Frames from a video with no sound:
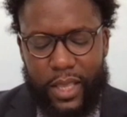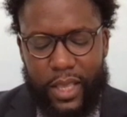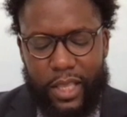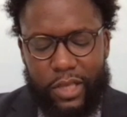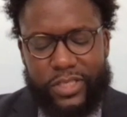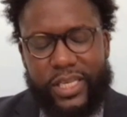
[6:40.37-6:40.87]

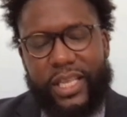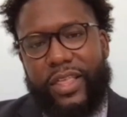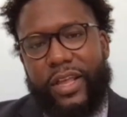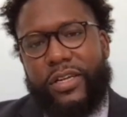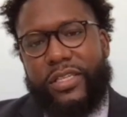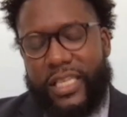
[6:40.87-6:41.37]
You see,
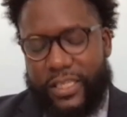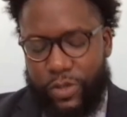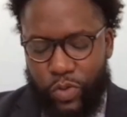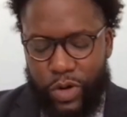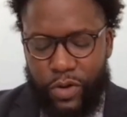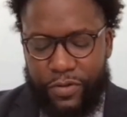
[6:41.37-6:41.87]
there's this
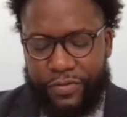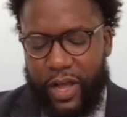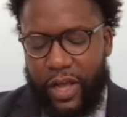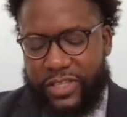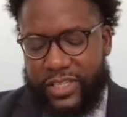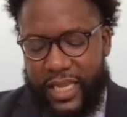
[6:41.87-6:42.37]
real
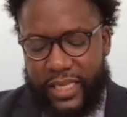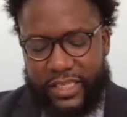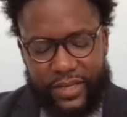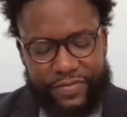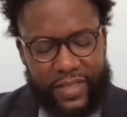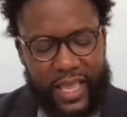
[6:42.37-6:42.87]
false sense
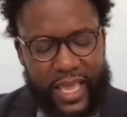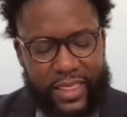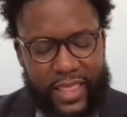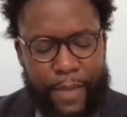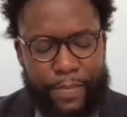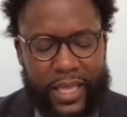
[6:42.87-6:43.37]
of thinking
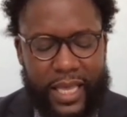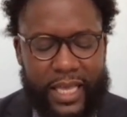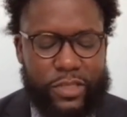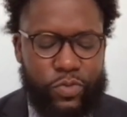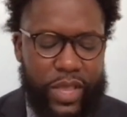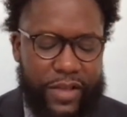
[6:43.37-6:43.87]
that
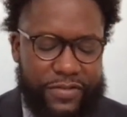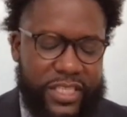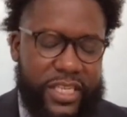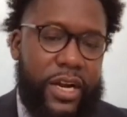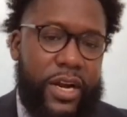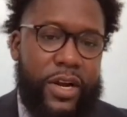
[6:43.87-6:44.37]
because we have
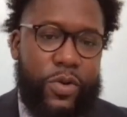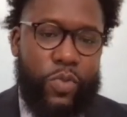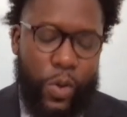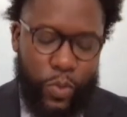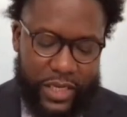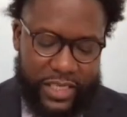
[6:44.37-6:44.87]
shared
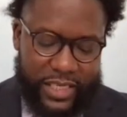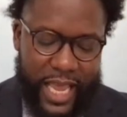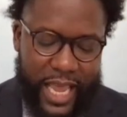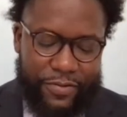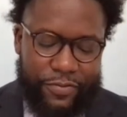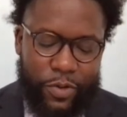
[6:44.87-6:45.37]
what we
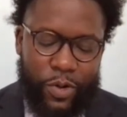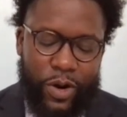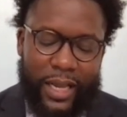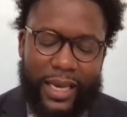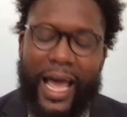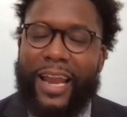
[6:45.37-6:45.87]
stand for
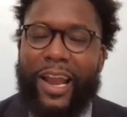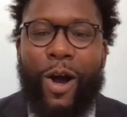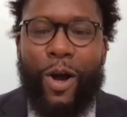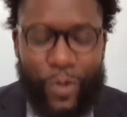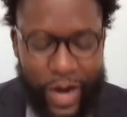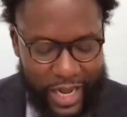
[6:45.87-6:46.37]
a lot
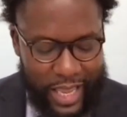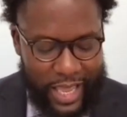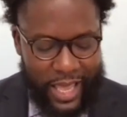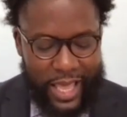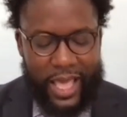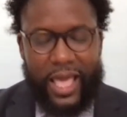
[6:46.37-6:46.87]

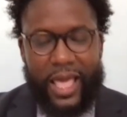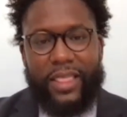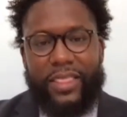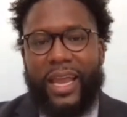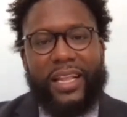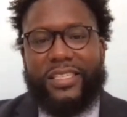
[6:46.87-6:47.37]
already,
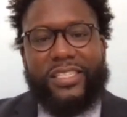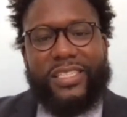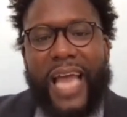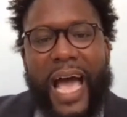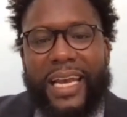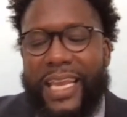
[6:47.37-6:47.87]
that it's
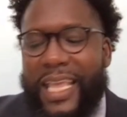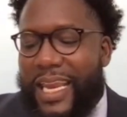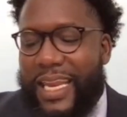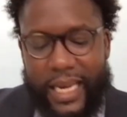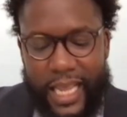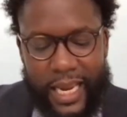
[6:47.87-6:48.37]
not
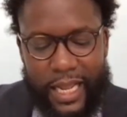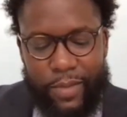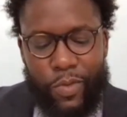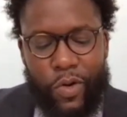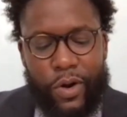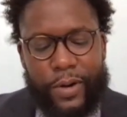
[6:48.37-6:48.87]
needed
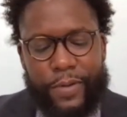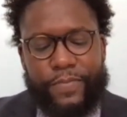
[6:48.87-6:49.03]
anymore.